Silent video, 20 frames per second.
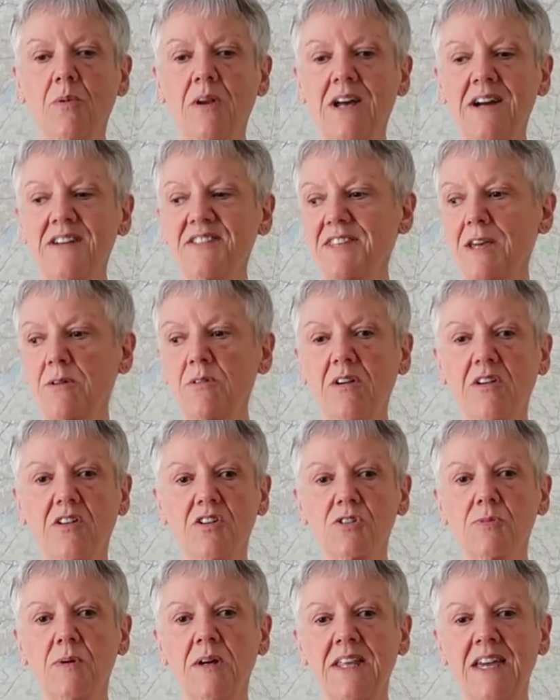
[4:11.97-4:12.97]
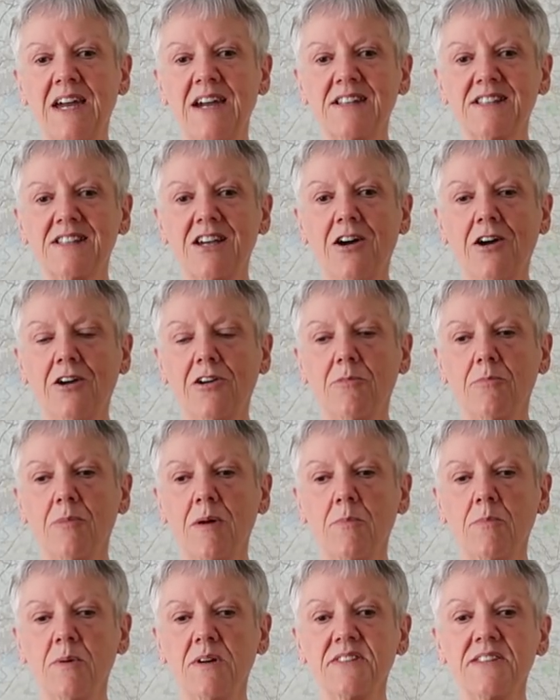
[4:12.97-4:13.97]
When I say we've got 28 target
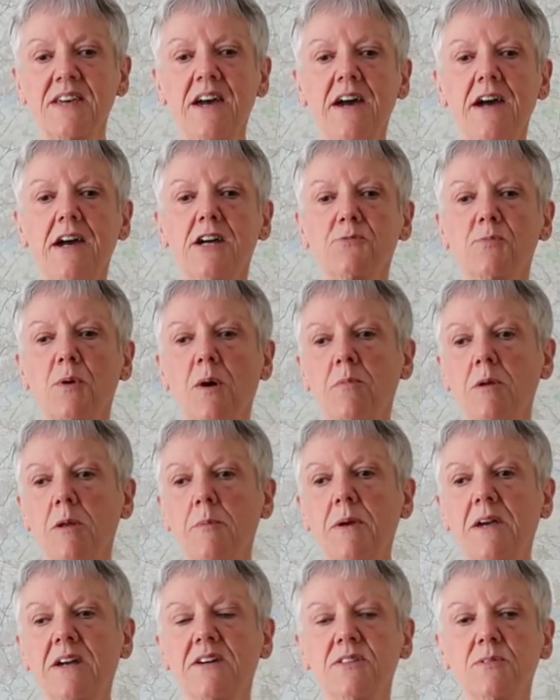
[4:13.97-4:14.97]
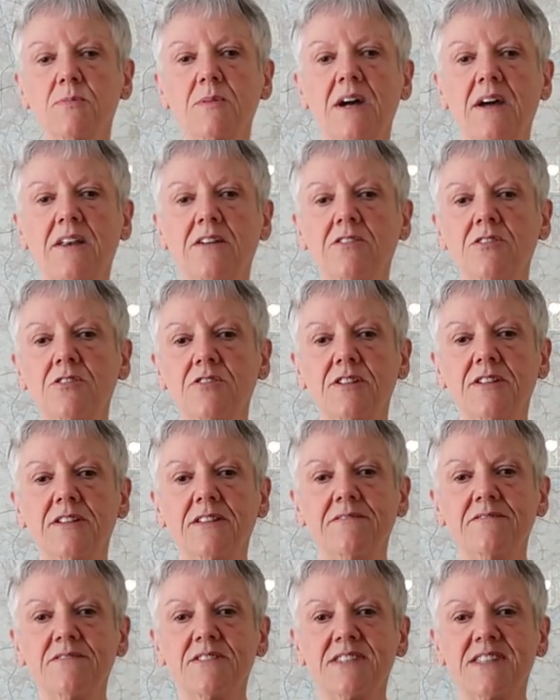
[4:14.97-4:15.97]
members, it's probably because we had
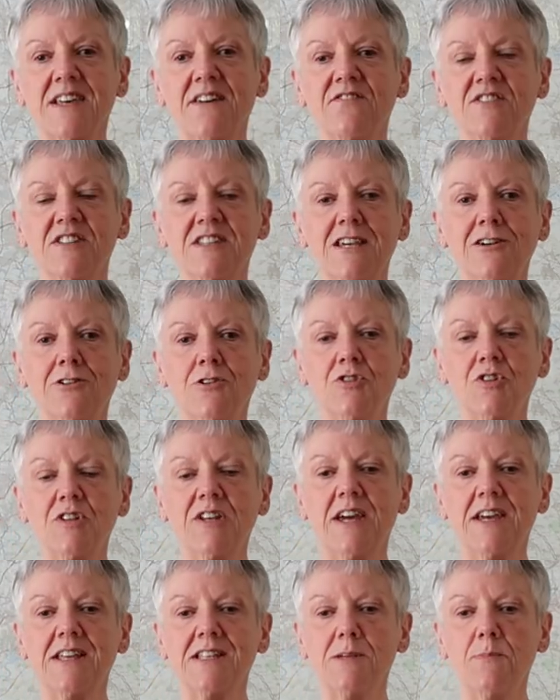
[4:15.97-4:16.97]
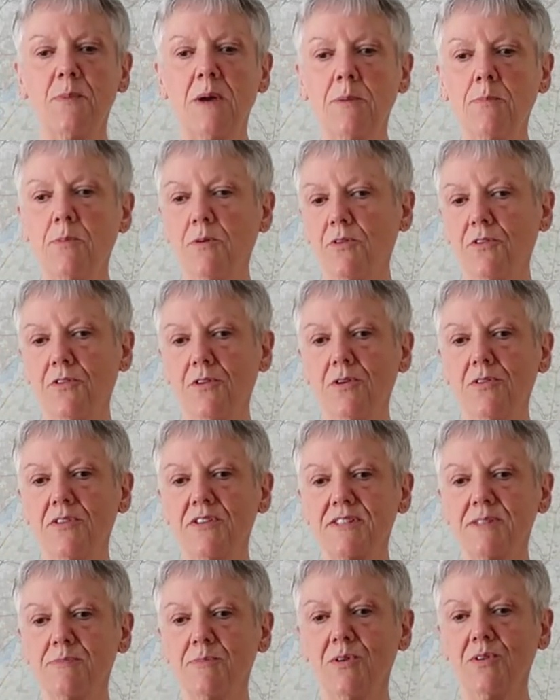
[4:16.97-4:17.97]
170, 180 people through
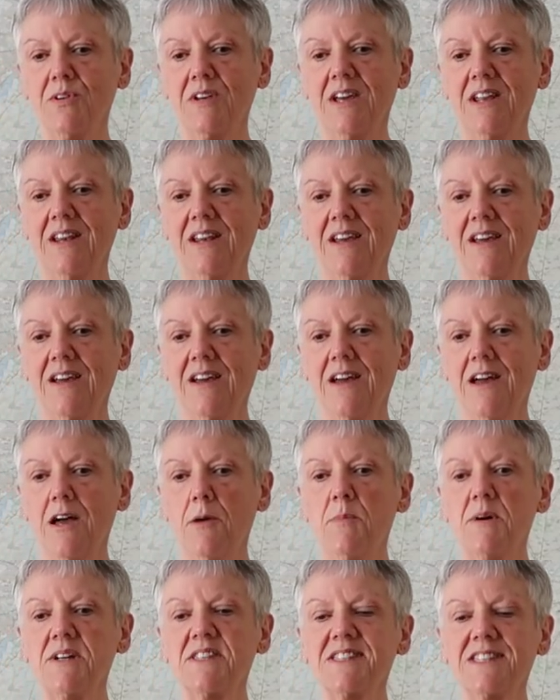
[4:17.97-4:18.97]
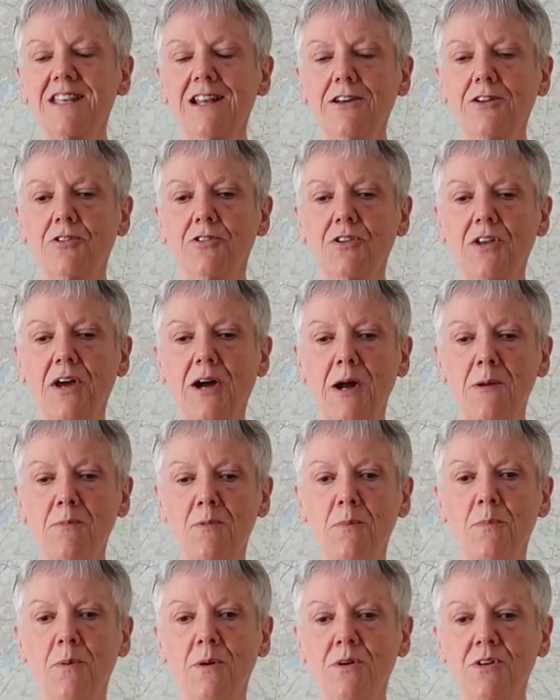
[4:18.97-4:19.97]
this morning. But still a good high
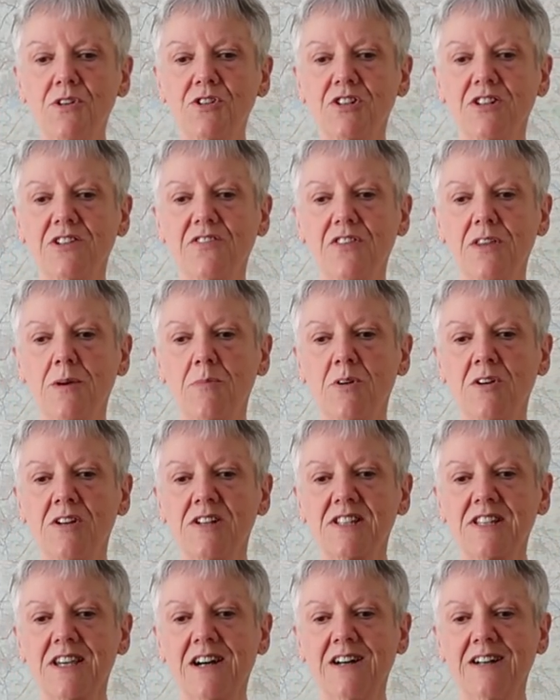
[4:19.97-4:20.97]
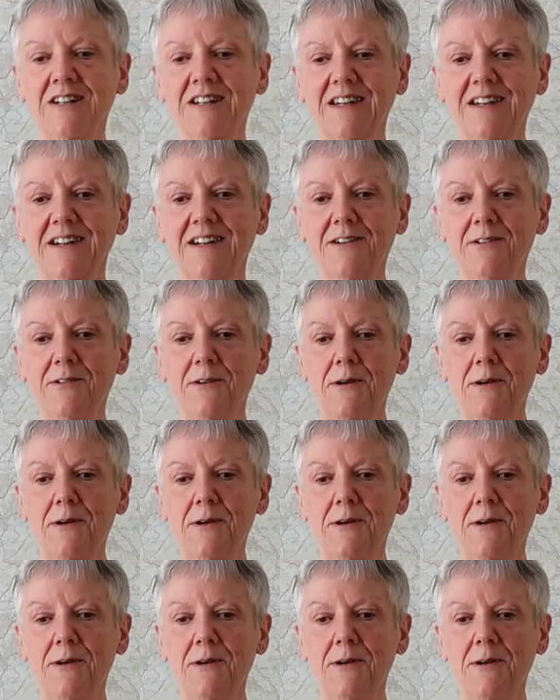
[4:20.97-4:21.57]
proportion of them are at target.